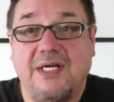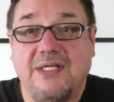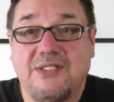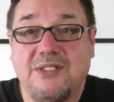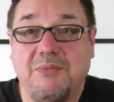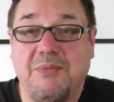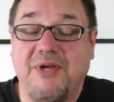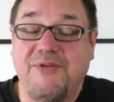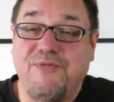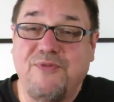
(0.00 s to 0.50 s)

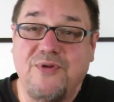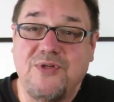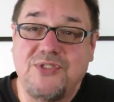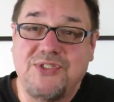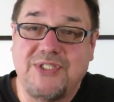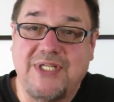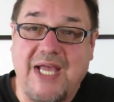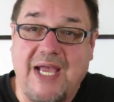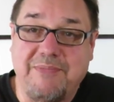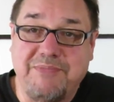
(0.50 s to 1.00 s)
So my
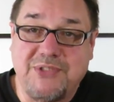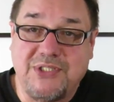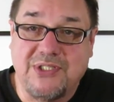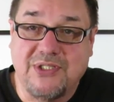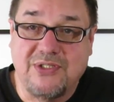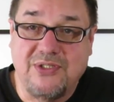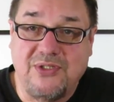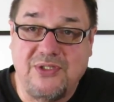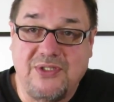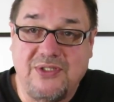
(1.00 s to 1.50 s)
first
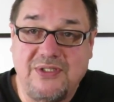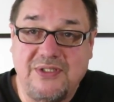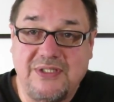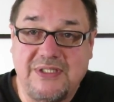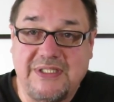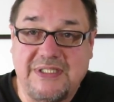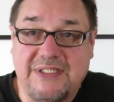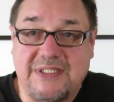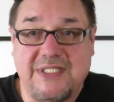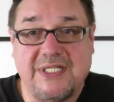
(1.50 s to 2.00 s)

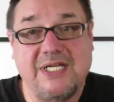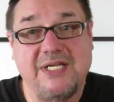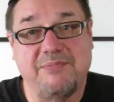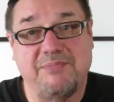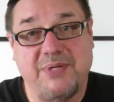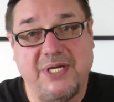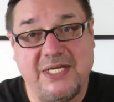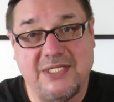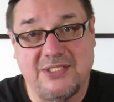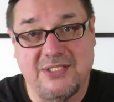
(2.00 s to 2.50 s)
obstacle is to
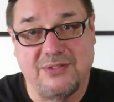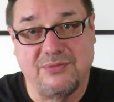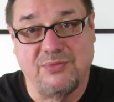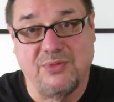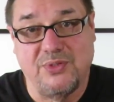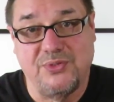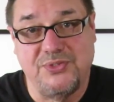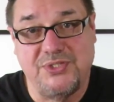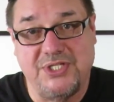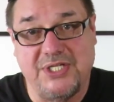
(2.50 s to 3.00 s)
get past the
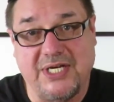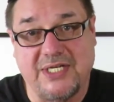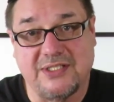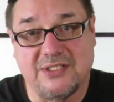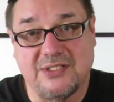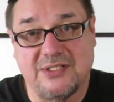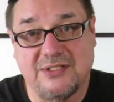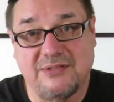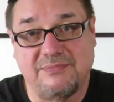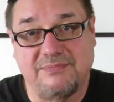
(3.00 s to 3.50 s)
road
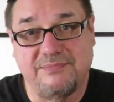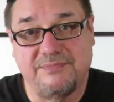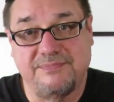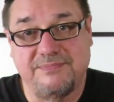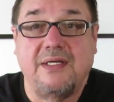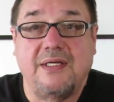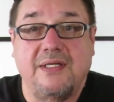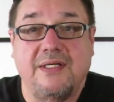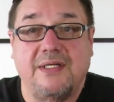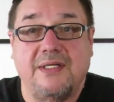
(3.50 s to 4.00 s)
checks.
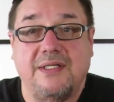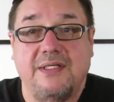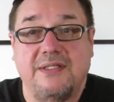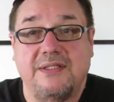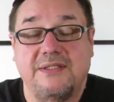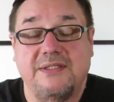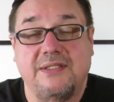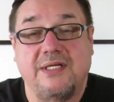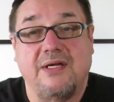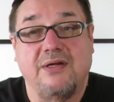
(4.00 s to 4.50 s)

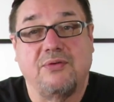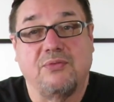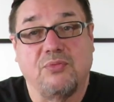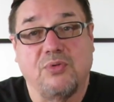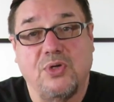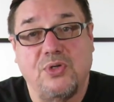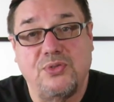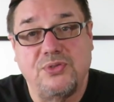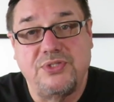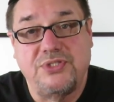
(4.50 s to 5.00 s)

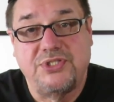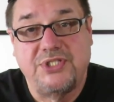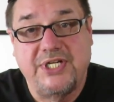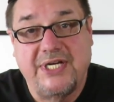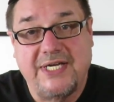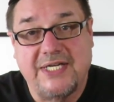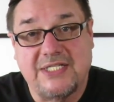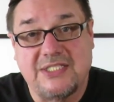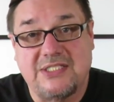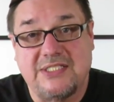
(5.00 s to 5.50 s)
Road
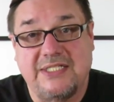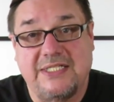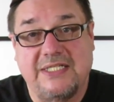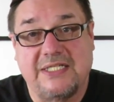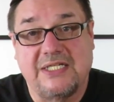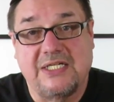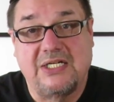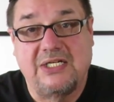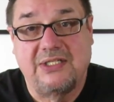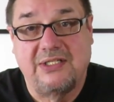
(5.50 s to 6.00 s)
checks
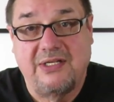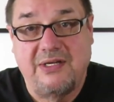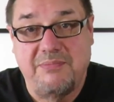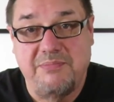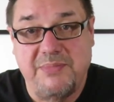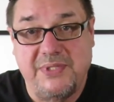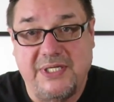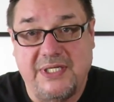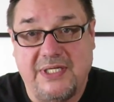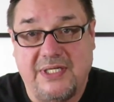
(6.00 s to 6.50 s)
in
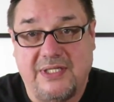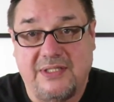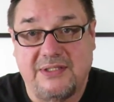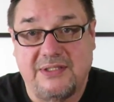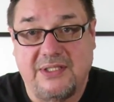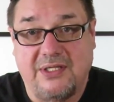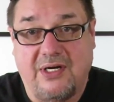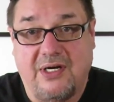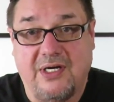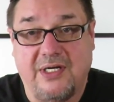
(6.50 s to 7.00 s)
Colombia
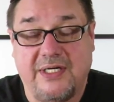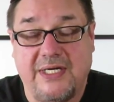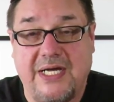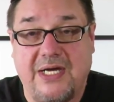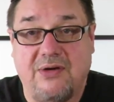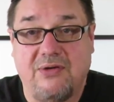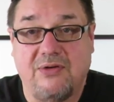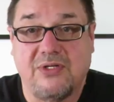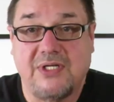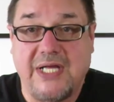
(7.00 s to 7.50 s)
are
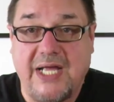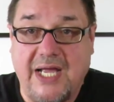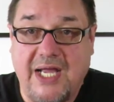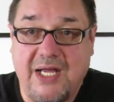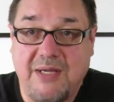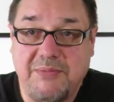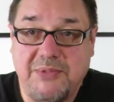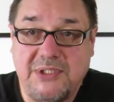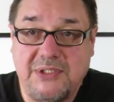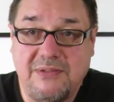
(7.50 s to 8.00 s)
now
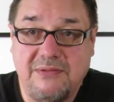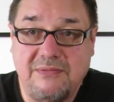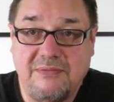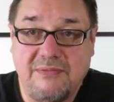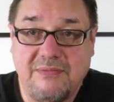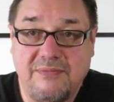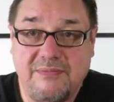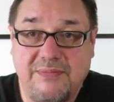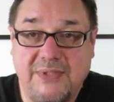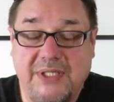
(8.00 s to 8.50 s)

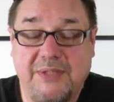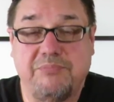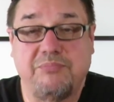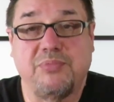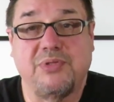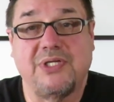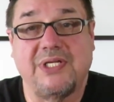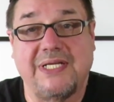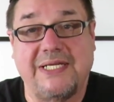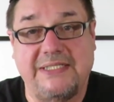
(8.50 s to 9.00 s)
common and
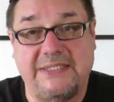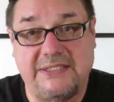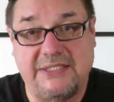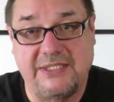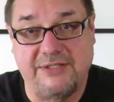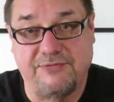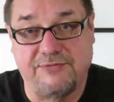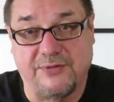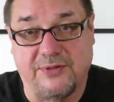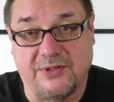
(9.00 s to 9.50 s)

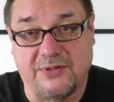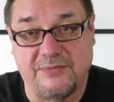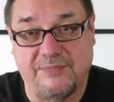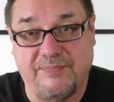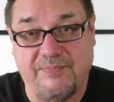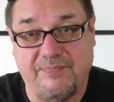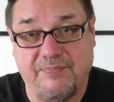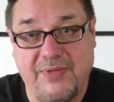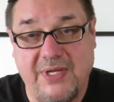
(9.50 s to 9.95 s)
plentiful.